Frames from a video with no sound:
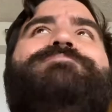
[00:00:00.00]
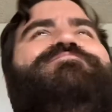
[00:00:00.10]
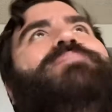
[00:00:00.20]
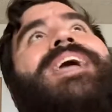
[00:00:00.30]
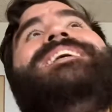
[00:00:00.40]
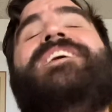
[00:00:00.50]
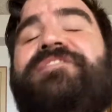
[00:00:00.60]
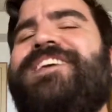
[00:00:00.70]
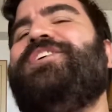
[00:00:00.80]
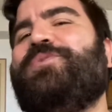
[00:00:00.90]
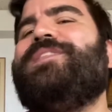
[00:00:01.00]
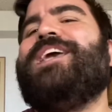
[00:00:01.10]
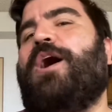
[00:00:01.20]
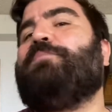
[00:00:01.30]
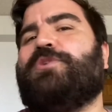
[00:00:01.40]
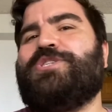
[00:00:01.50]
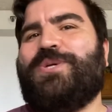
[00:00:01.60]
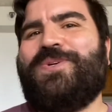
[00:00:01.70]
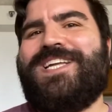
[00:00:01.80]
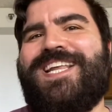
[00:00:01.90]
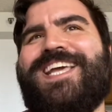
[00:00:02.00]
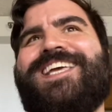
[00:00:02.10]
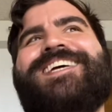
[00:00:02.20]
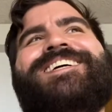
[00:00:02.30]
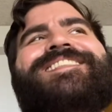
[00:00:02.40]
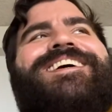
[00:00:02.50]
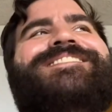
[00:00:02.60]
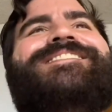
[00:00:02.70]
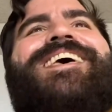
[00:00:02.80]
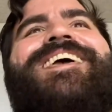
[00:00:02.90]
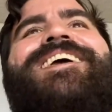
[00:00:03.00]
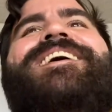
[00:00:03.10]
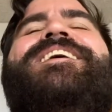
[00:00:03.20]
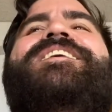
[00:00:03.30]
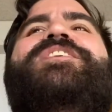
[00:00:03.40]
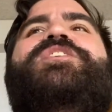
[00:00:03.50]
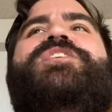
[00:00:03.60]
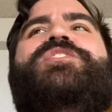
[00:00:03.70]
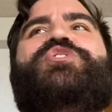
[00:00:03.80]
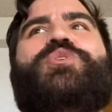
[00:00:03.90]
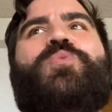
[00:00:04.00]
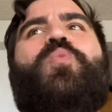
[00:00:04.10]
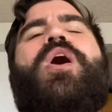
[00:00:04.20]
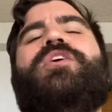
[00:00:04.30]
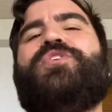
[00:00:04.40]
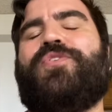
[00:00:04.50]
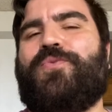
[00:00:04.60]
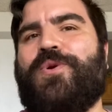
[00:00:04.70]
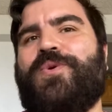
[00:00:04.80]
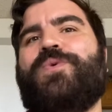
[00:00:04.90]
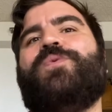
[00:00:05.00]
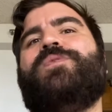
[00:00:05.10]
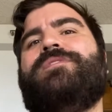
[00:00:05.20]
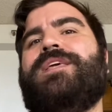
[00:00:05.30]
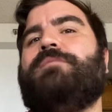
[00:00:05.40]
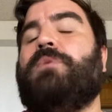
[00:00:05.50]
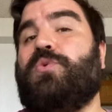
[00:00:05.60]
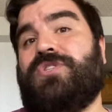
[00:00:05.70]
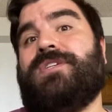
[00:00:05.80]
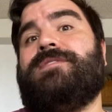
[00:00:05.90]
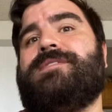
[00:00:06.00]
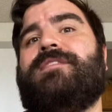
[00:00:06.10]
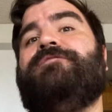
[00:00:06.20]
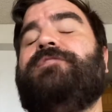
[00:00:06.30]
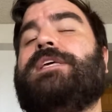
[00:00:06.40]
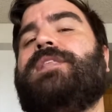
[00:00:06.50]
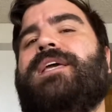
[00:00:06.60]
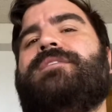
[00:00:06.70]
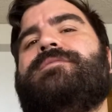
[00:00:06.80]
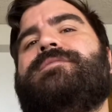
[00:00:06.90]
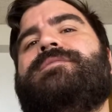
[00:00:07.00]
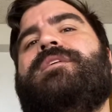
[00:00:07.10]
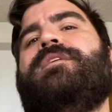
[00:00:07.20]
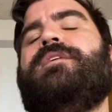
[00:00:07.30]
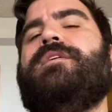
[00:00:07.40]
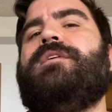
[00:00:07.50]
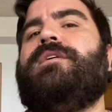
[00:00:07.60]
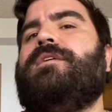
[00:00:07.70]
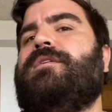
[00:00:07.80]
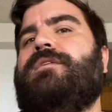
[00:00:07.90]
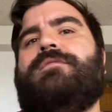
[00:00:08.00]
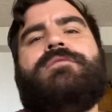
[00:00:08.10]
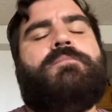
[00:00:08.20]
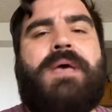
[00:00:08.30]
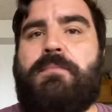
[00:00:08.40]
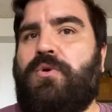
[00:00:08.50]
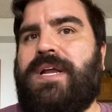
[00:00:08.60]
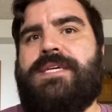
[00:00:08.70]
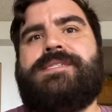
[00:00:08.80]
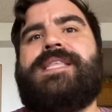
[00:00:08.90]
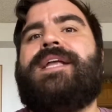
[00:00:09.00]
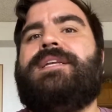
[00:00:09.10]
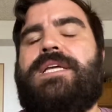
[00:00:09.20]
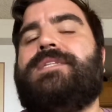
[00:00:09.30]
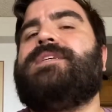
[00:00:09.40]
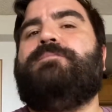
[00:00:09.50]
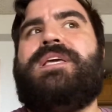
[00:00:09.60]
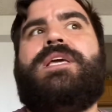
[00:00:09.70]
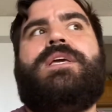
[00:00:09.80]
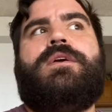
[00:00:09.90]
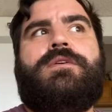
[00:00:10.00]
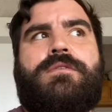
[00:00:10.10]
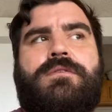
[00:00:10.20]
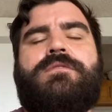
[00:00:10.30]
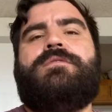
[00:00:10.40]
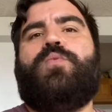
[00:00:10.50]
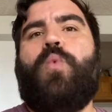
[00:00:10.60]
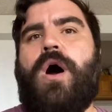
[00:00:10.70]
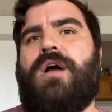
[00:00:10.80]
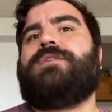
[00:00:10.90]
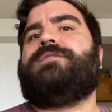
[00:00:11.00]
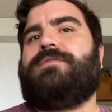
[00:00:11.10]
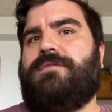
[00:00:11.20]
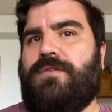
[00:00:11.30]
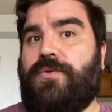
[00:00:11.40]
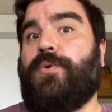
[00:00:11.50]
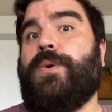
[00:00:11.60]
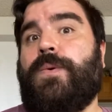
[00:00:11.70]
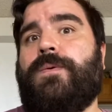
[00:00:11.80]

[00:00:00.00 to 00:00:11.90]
by giving you the opportunity, let's say, to walk through the emotions, the feelings, the memories that need to be walked through.